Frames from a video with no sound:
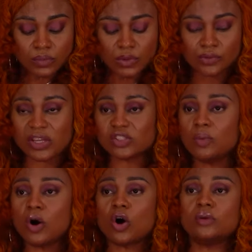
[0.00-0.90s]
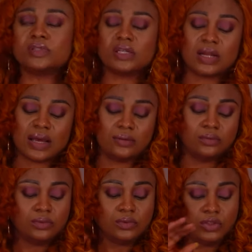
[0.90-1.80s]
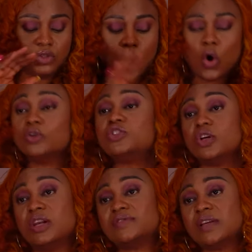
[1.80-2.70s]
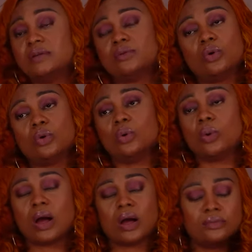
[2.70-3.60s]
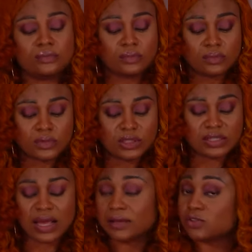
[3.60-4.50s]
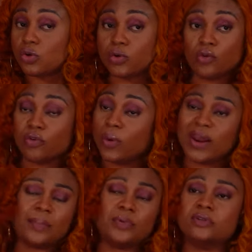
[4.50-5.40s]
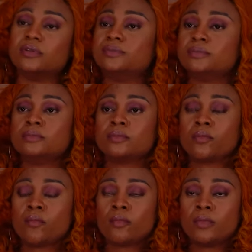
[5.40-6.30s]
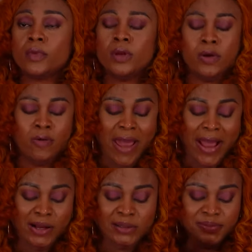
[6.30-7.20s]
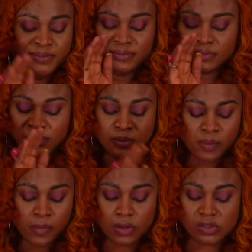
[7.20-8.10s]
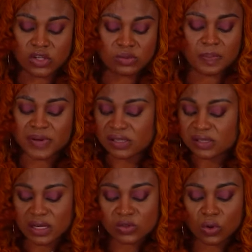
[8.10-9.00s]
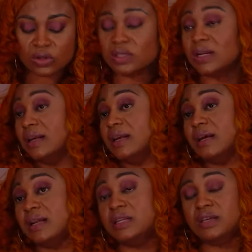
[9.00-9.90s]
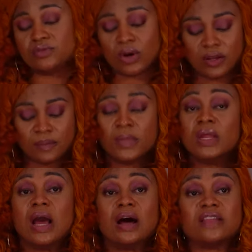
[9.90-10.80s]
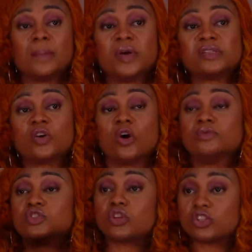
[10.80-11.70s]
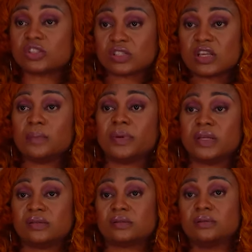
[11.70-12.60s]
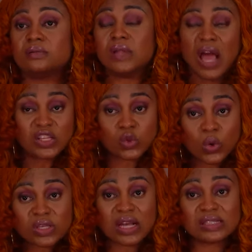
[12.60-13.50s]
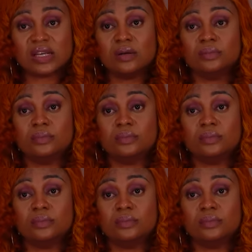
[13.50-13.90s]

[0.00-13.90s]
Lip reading: right? Someone comes in and, you know, holds your left hand. This guy, sorry for what happened. Right? Excuse me. The person says one thing and leaves, right? And that person comes, touches the same place and squeeze that same,